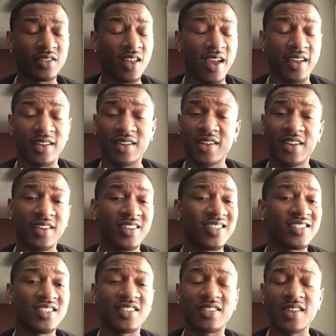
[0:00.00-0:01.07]
Like,
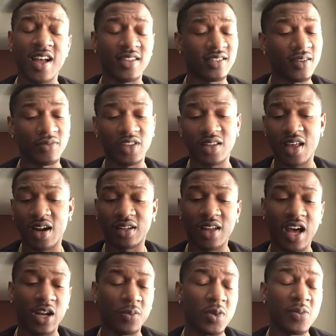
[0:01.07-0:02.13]
it's just not something that a
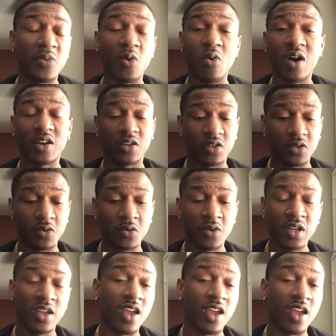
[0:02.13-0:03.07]
lot of people want to do.